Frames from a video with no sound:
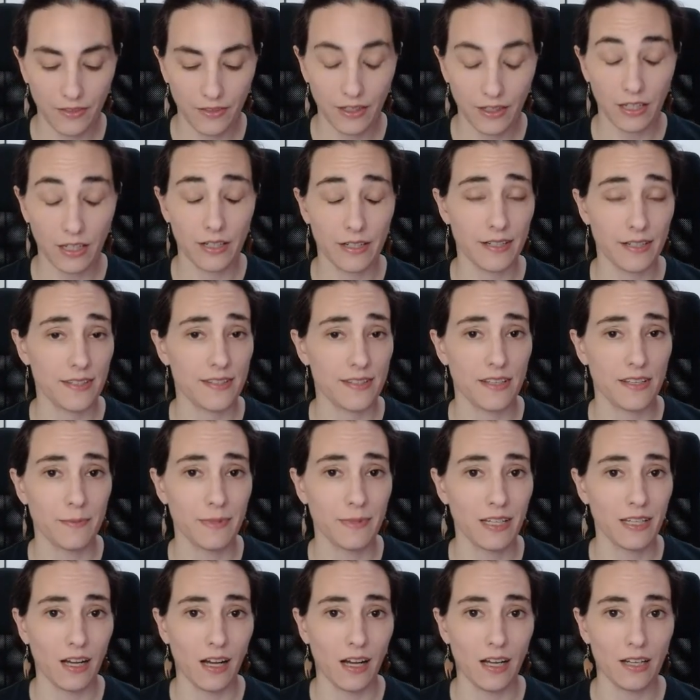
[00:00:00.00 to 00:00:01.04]
Their
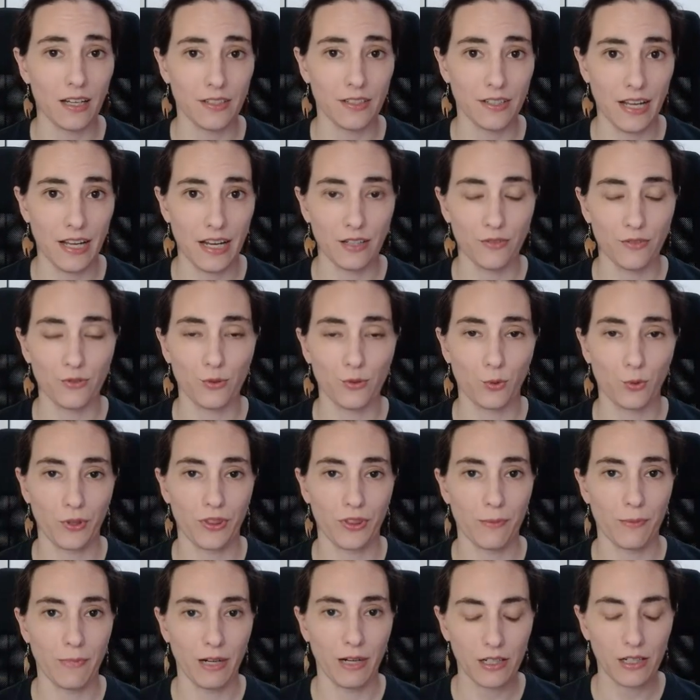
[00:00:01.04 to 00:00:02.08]
exhibit on Native
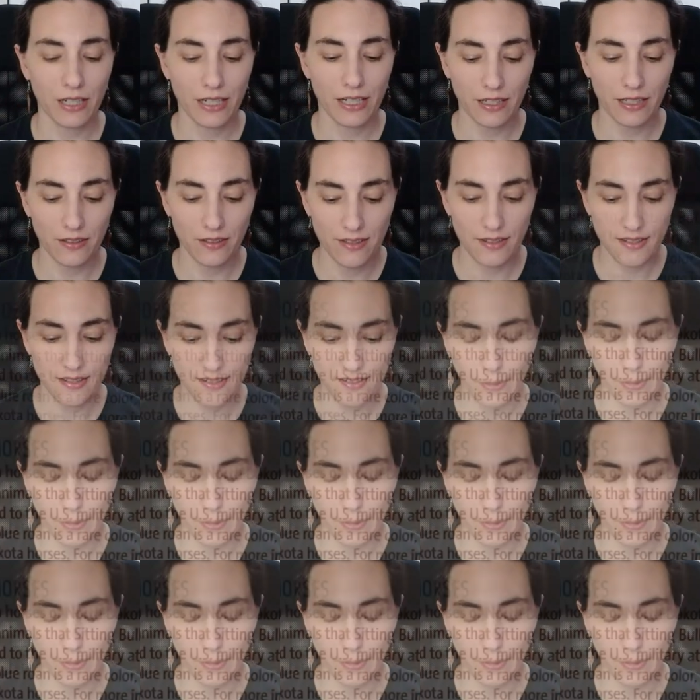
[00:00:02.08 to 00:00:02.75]
North Americans